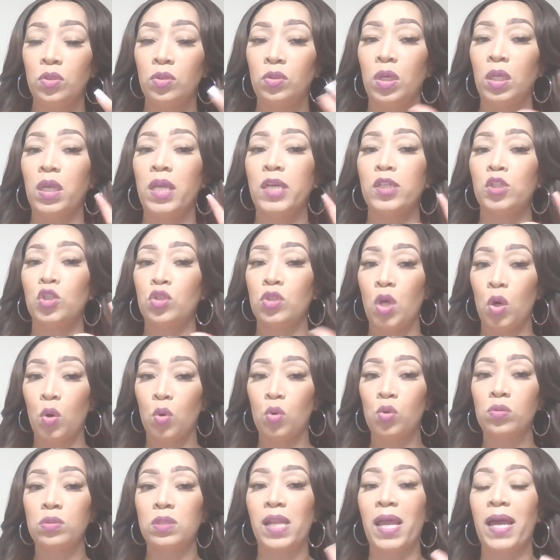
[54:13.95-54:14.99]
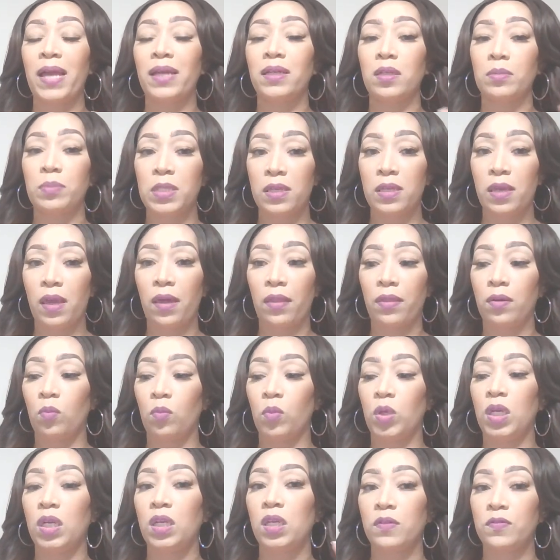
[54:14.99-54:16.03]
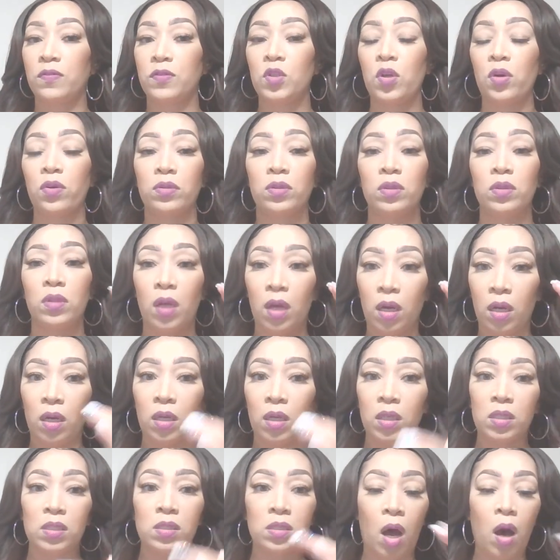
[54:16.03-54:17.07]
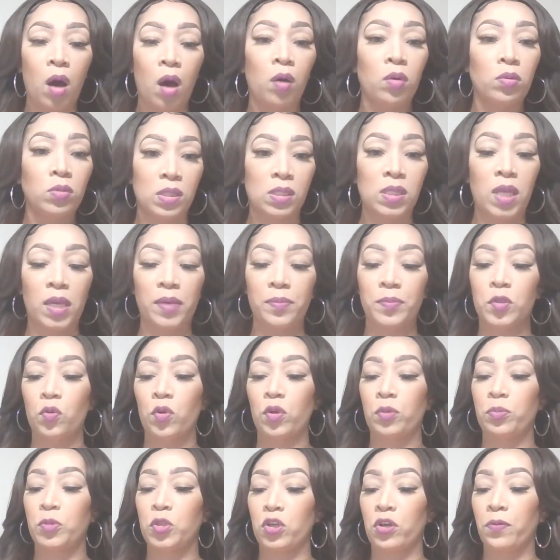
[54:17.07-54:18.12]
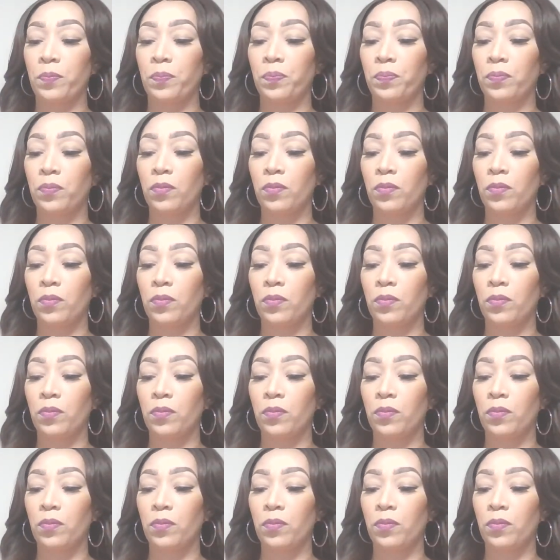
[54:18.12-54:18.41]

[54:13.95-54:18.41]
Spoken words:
it lets you know who's lined up together when you give certain us all the same scripture.